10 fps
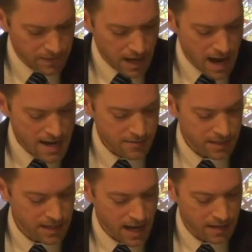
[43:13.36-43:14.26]
I am the
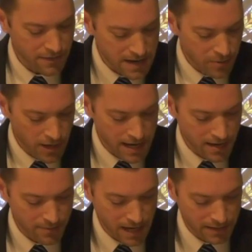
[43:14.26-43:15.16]
God of
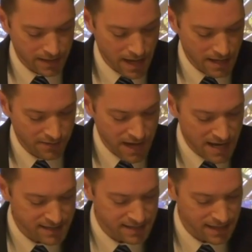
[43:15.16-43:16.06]
Abraham and the God of
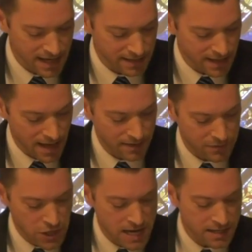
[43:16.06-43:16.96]
Isaac and the God of
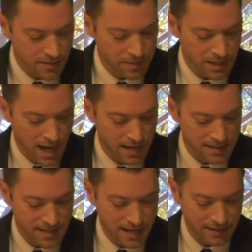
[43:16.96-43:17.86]
Jacob. God
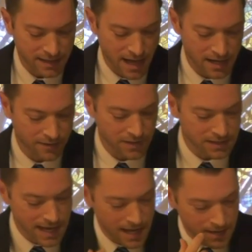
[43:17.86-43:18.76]
is not the God of the
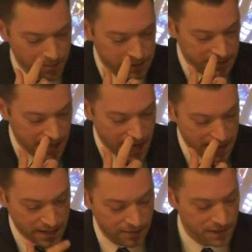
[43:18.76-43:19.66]
dead, but the
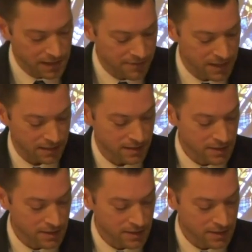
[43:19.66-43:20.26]
God of the living.